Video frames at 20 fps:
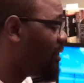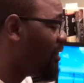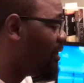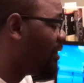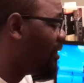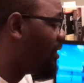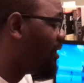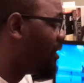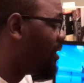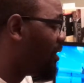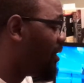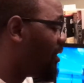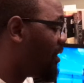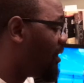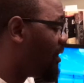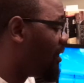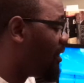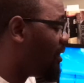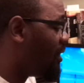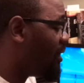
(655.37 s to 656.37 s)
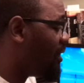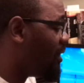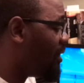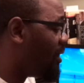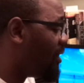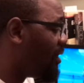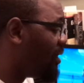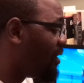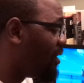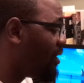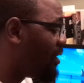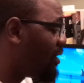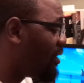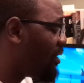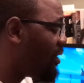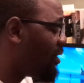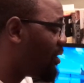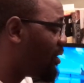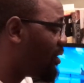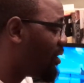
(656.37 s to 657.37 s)

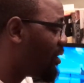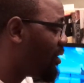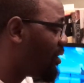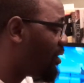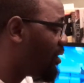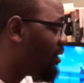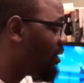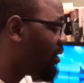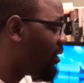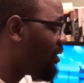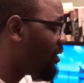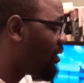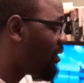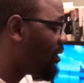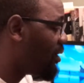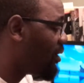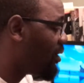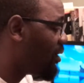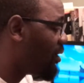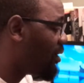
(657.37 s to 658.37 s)
No one is speaking in this clip.